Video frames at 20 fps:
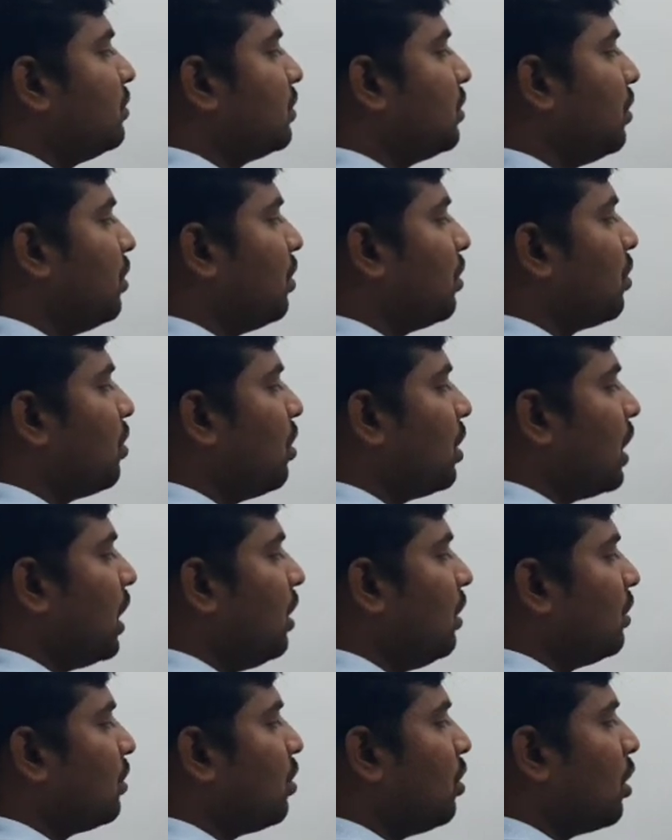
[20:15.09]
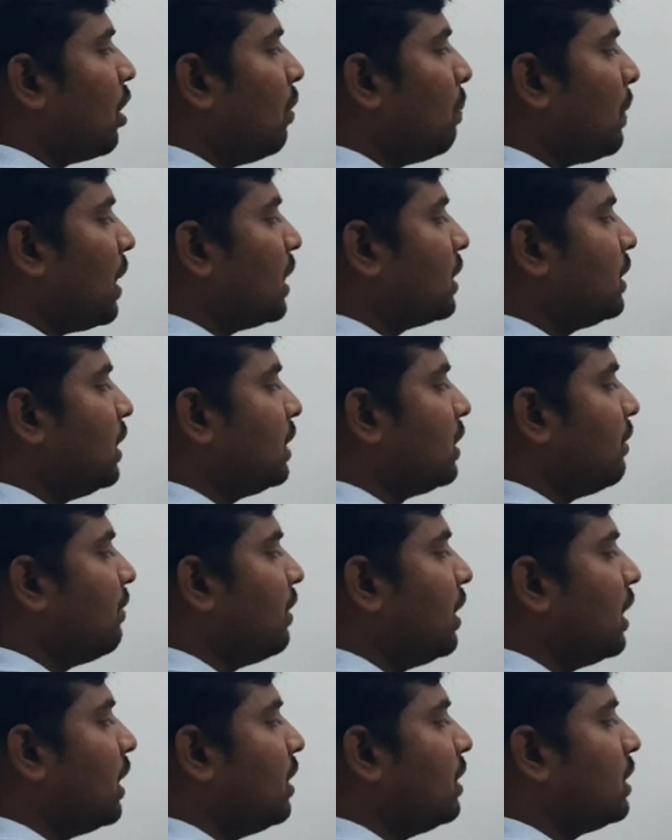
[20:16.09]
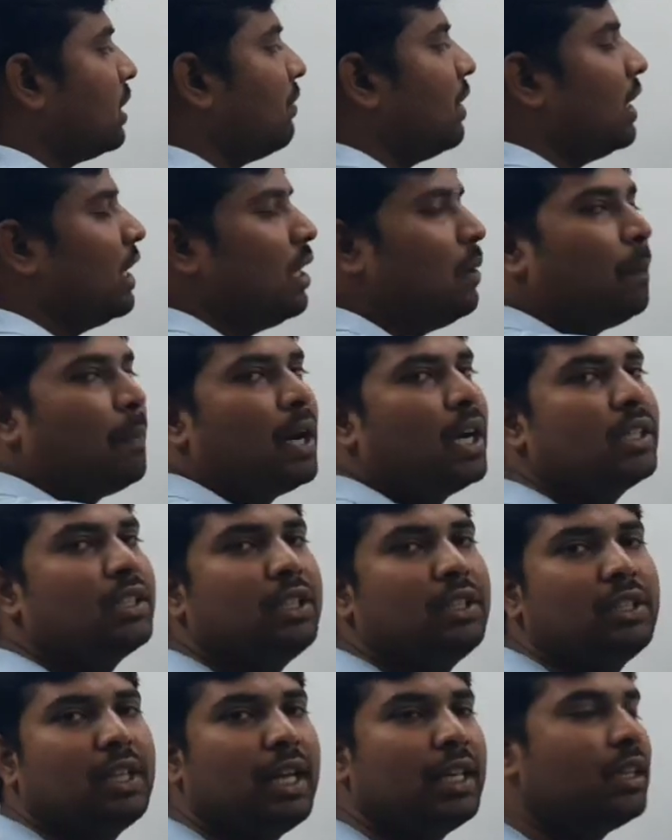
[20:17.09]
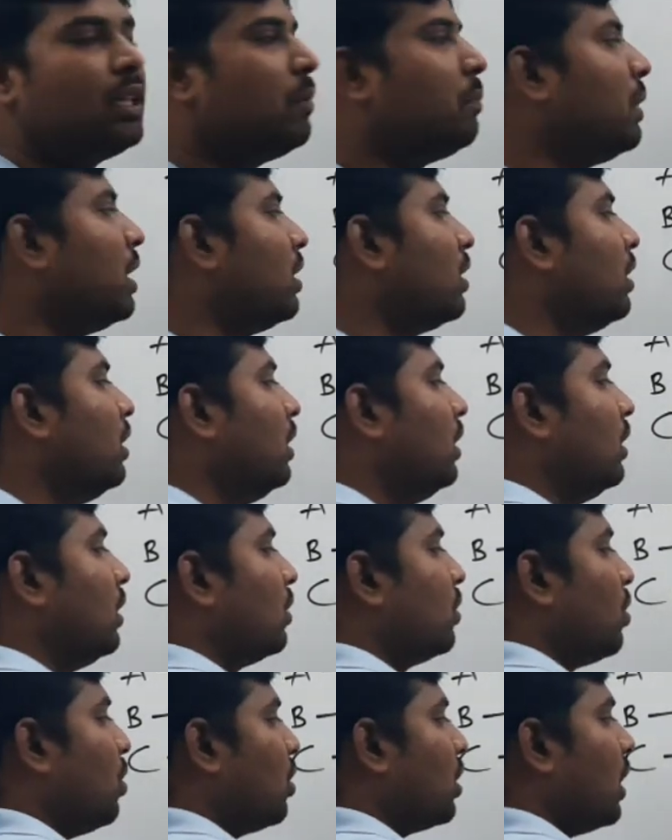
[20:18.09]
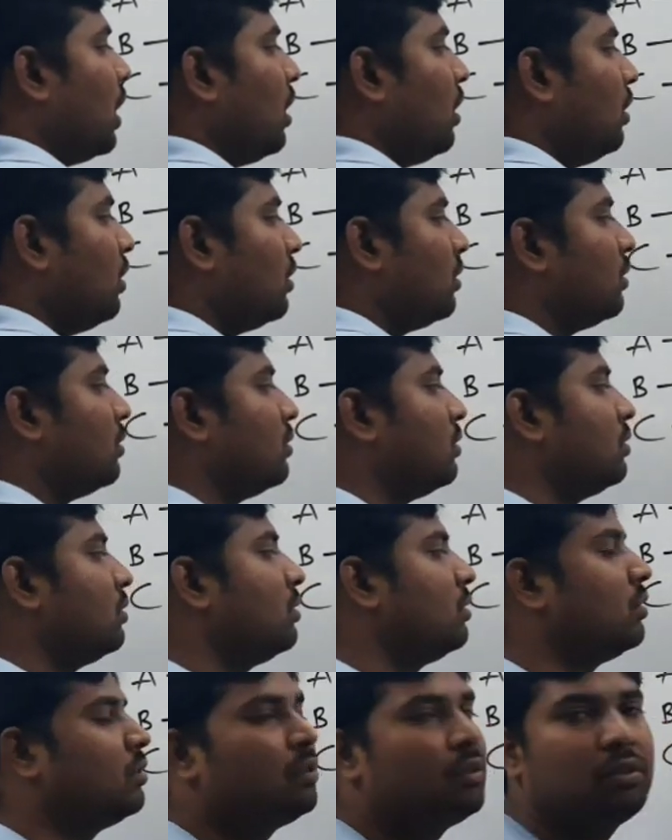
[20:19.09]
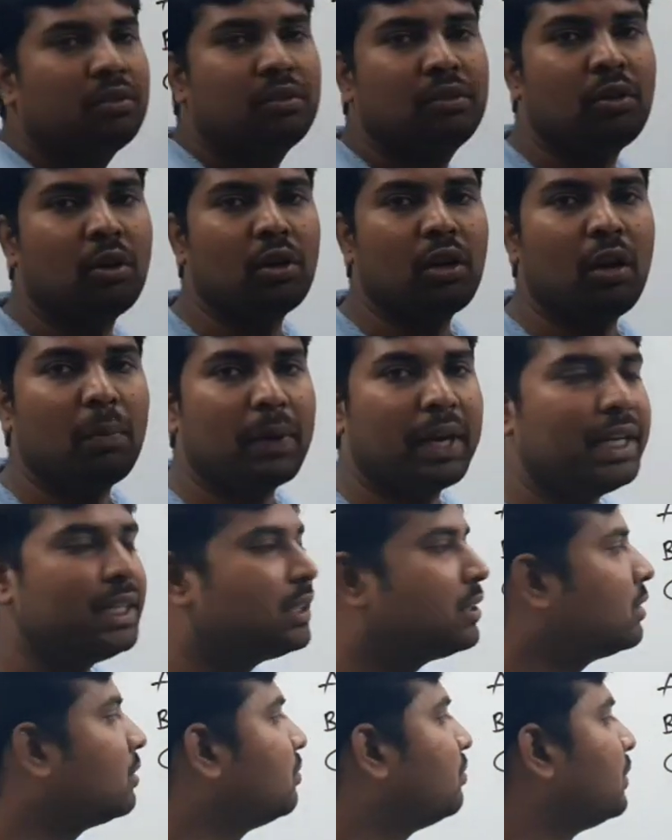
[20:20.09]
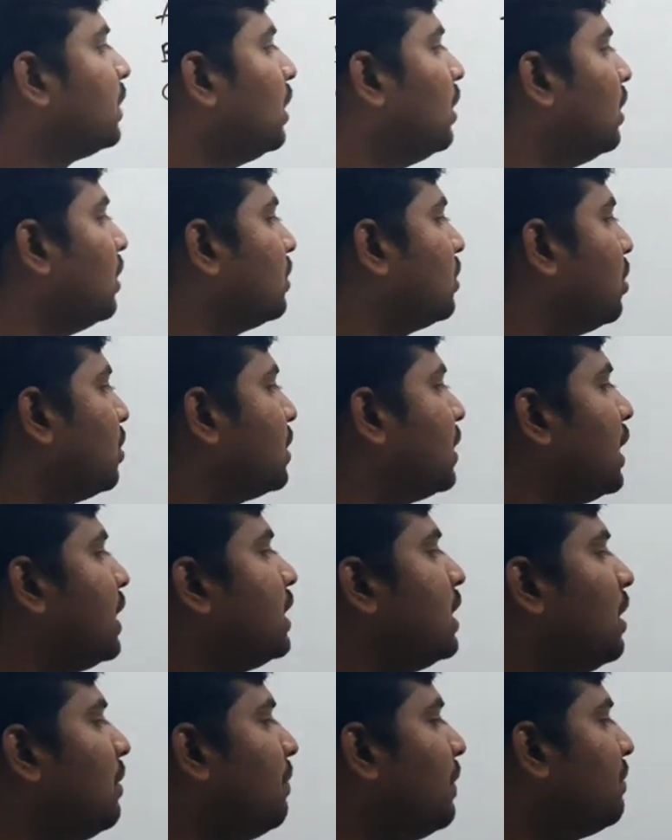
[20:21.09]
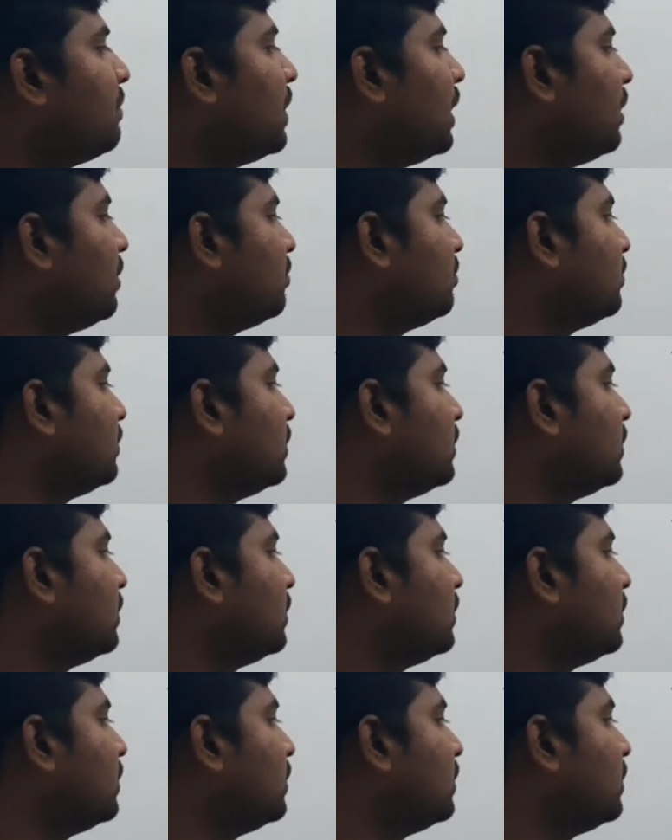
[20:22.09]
So total parts is 17. 17 parts is nothing but total price. So 16, 15.